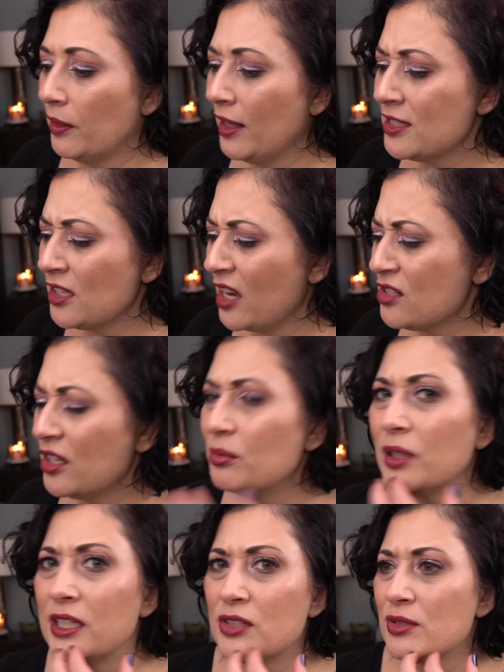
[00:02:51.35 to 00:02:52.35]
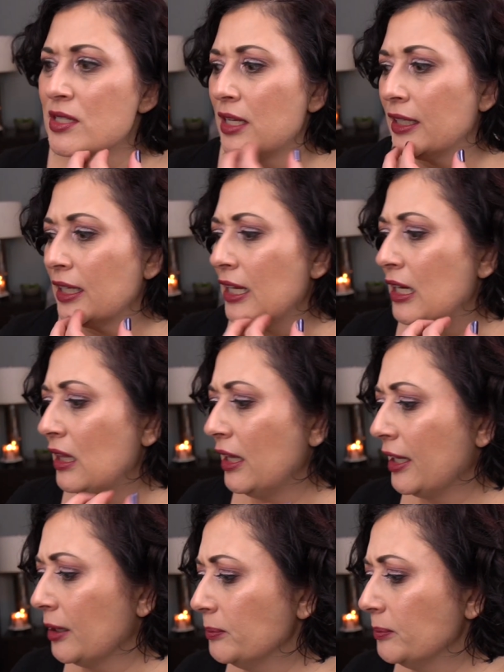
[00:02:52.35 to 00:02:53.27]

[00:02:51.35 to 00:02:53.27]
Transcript: That's actually really interesting. I kind of like it.